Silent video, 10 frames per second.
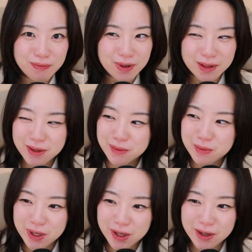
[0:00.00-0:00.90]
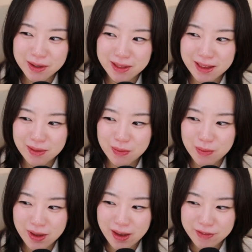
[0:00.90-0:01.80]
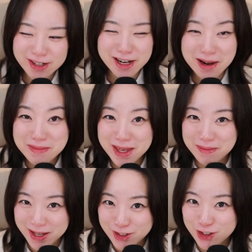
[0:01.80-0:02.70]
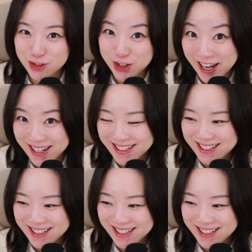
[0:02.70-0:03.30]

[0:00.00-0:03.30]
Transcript: feeling weird every time they mentioned Chad.